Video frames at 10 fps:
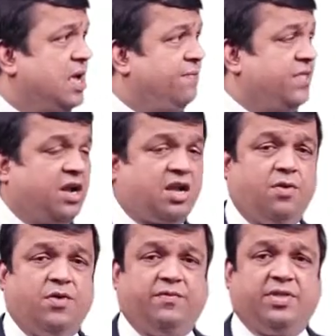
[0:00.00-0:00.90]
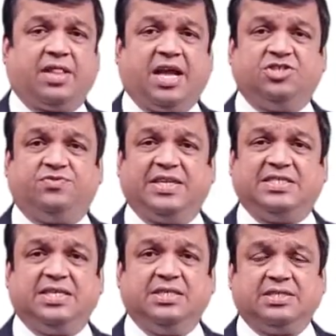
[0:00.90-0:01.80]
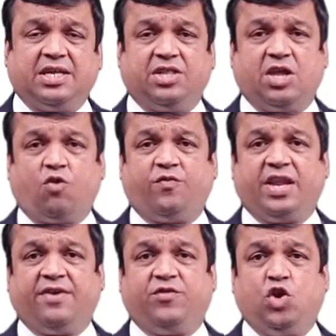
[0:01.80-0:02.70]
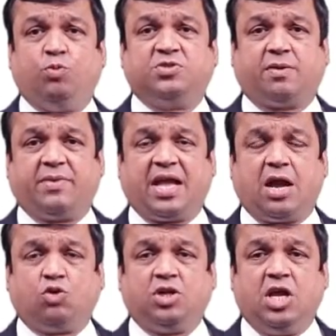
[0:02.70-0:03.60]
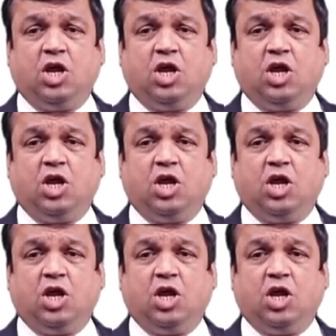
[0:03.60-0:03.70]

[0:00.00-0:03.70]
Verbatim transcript: They are covered with large dressings and they often have tubes coming out.